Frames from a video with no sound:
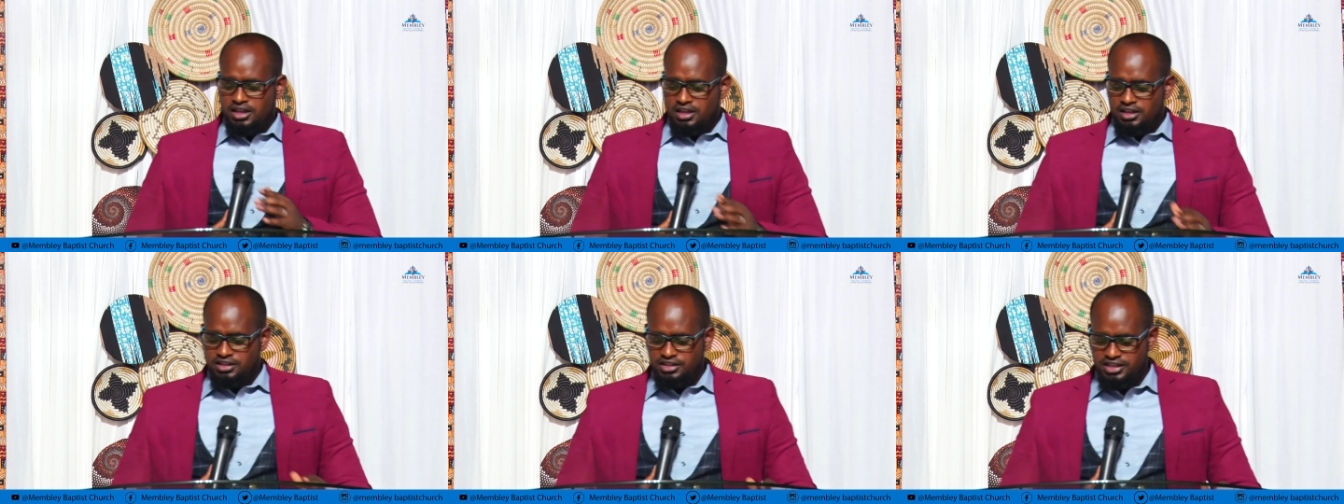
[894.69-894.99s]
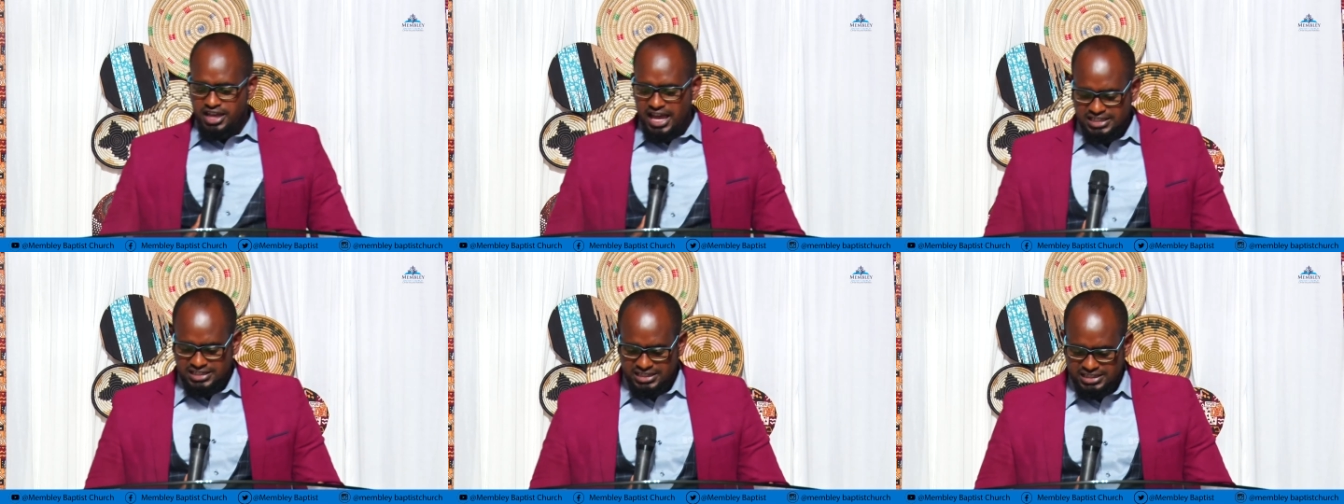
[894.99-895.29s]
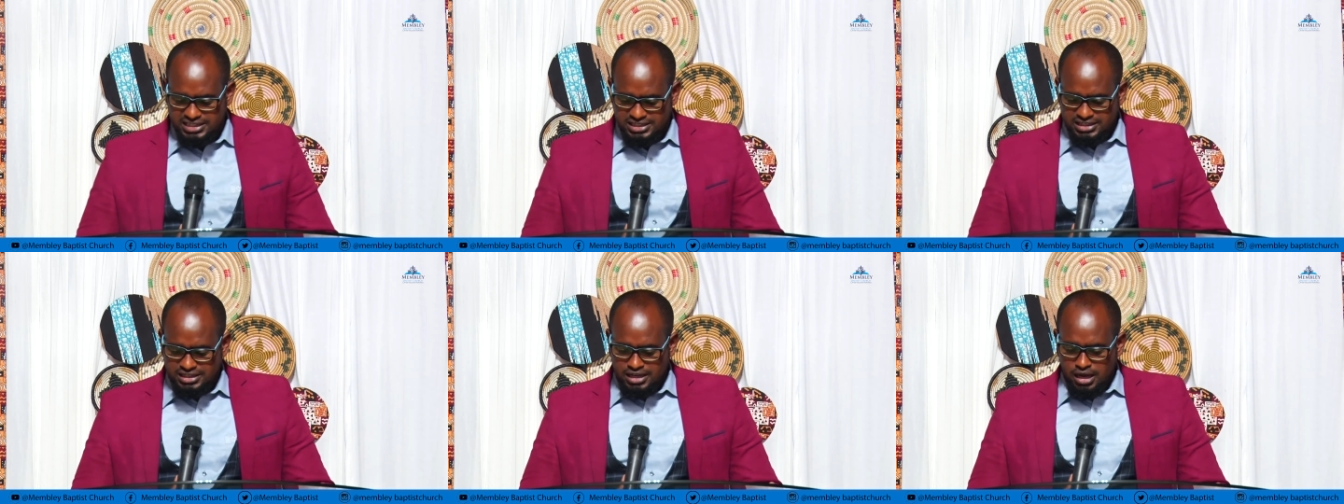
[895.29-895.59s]

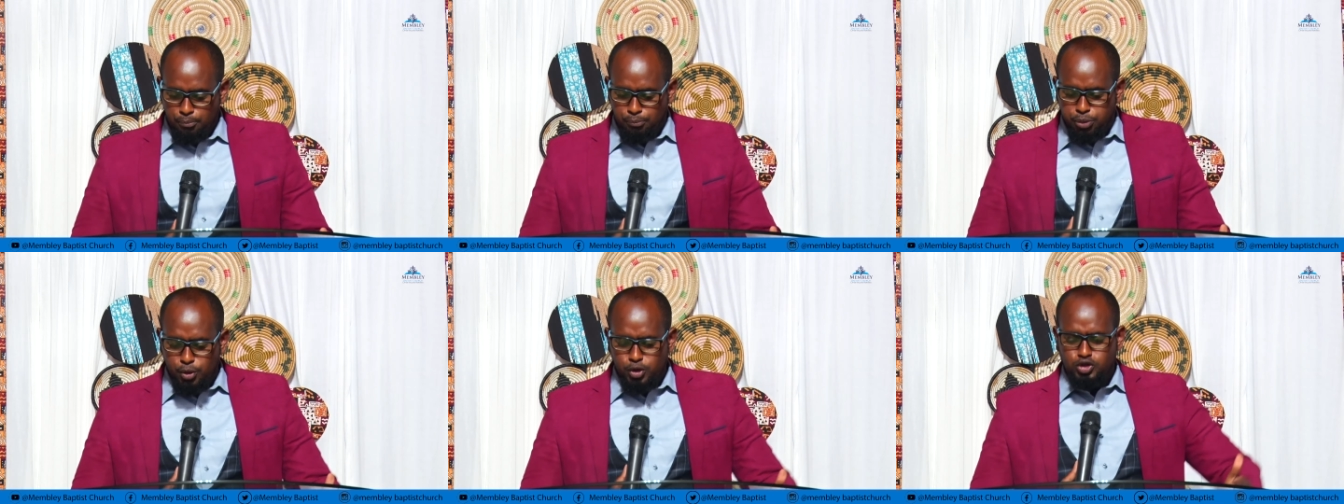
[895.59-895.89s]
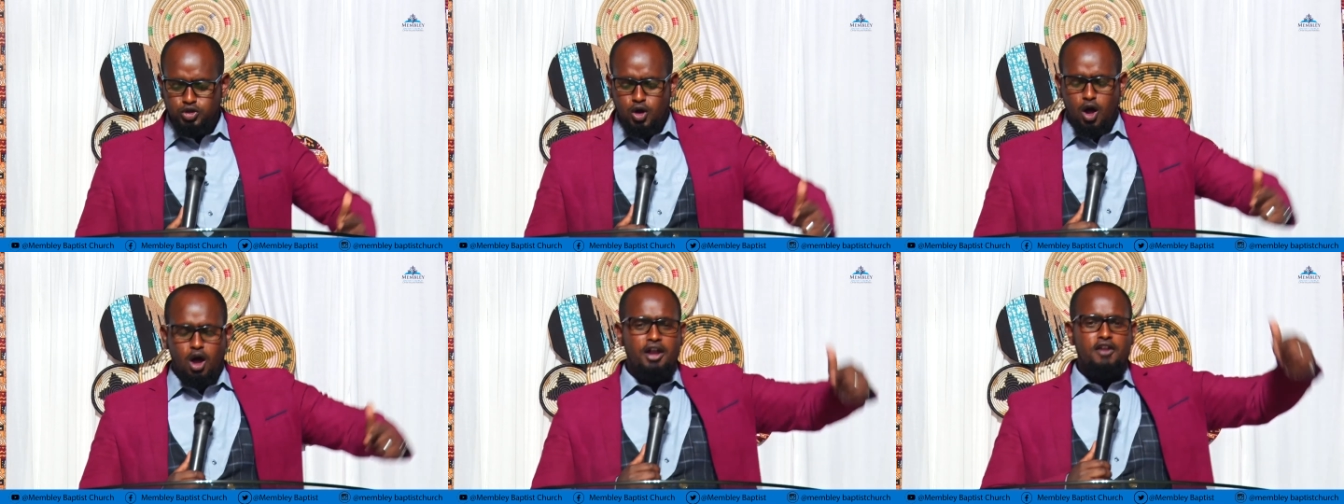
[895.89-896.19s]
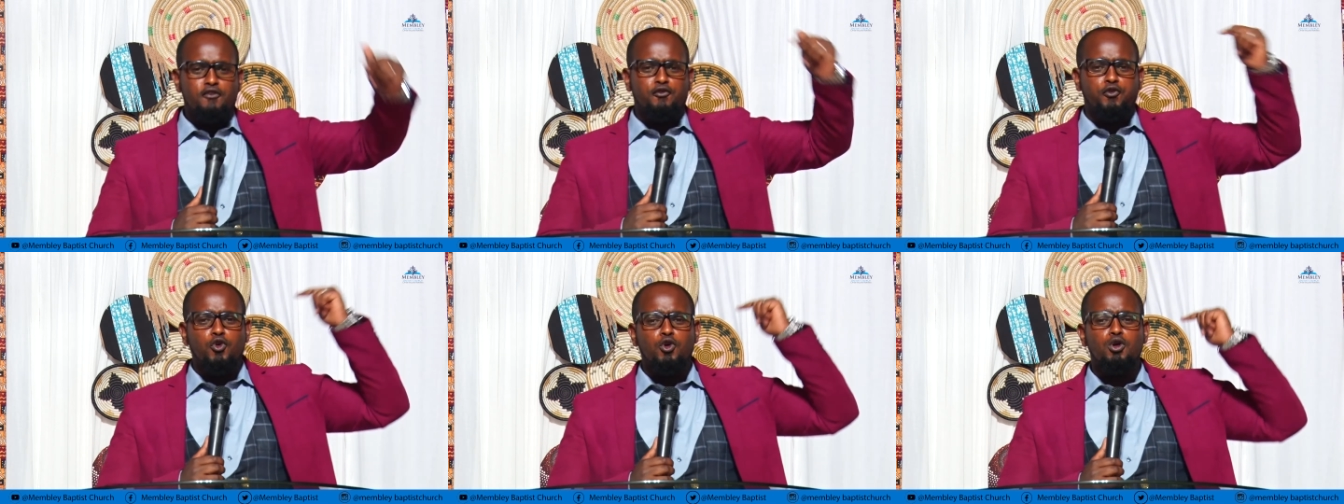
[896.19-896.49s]
Yes, put
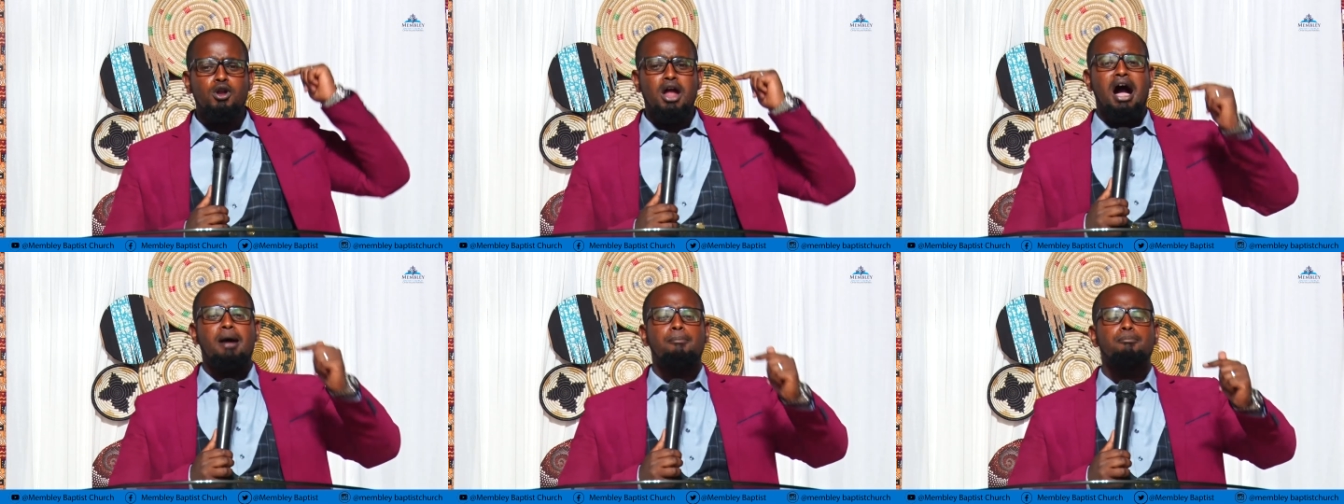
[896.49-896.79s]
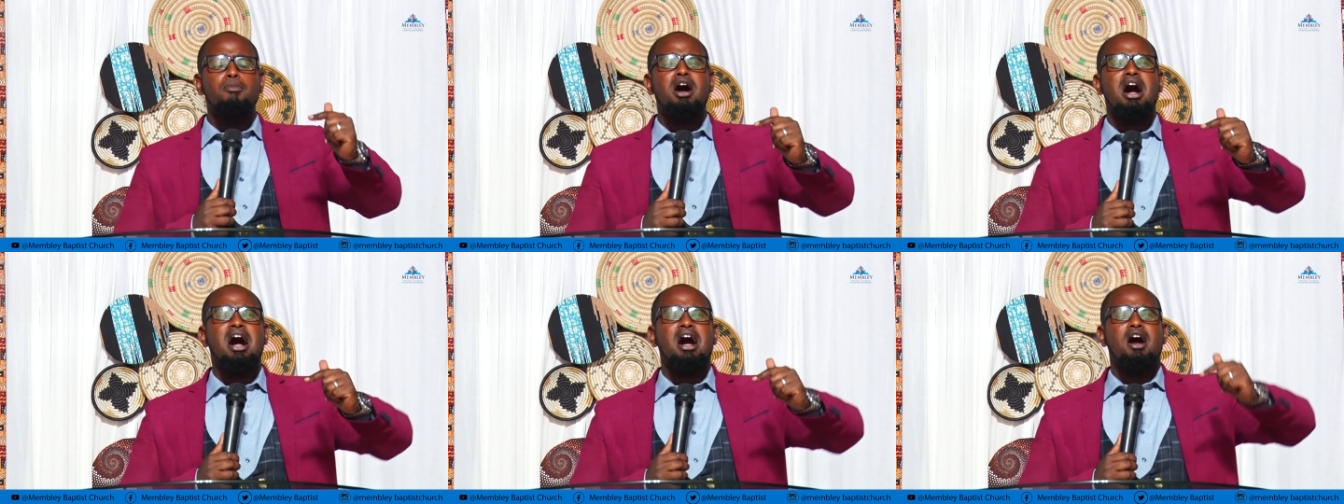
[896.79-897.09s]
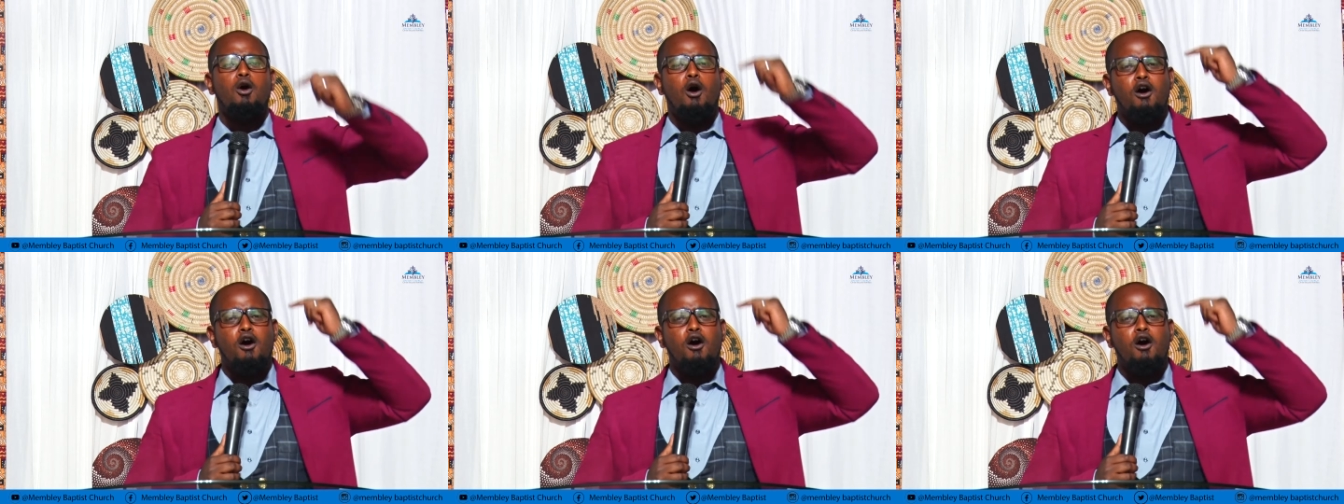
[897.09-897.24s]
on full armor